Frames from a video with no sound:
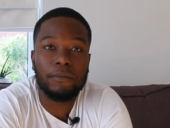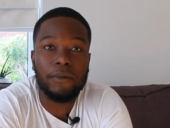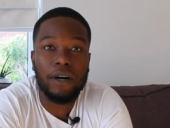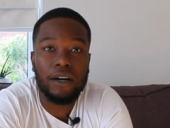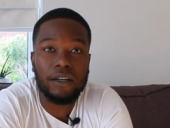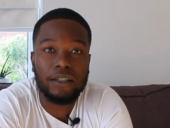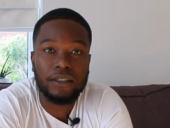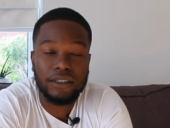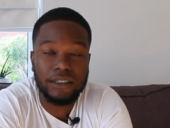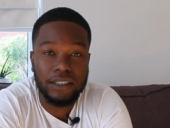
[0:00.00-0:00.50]

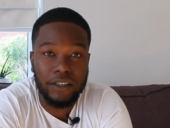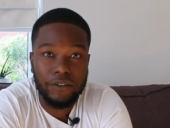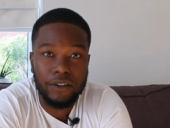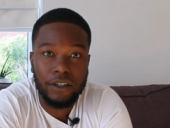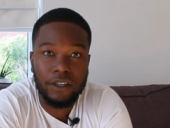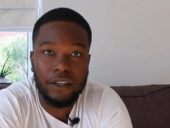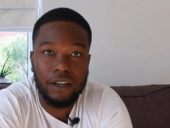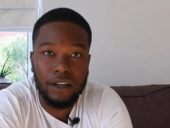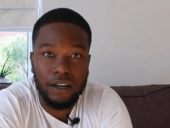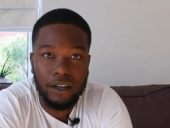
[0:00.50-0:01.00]
Mark
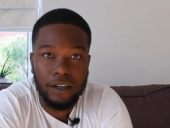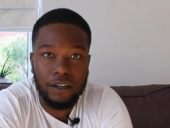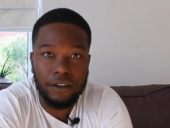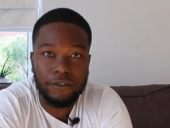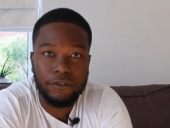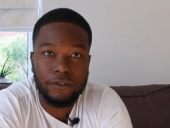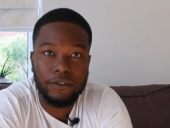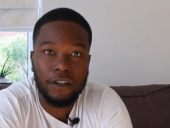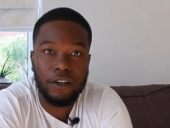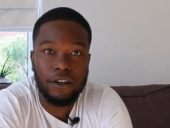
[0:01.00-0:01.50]

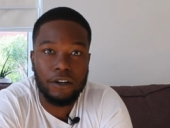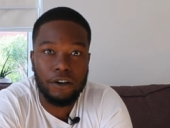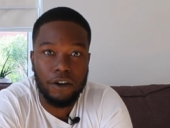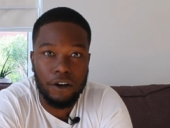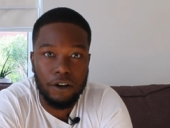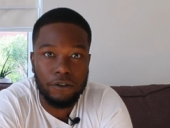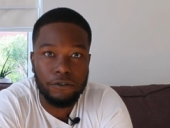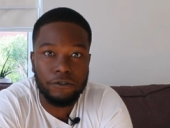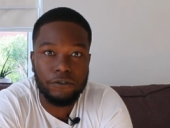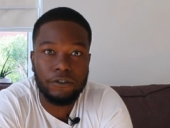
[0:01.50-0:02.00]
7.5
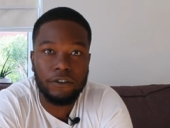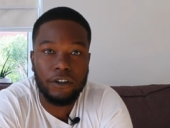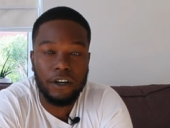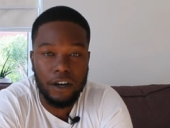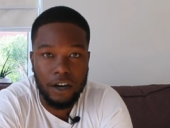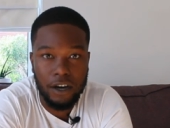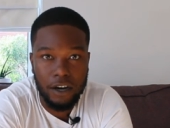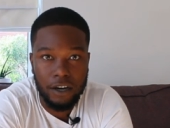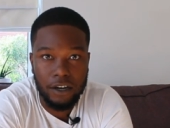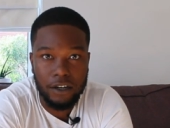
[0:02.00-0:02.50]
Golf
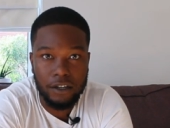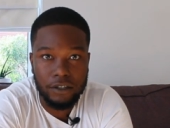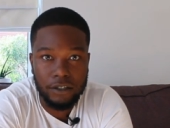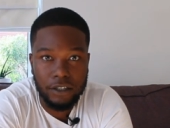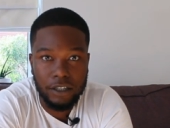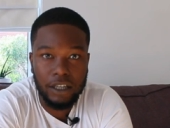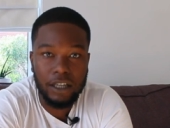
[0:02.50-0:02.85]
R.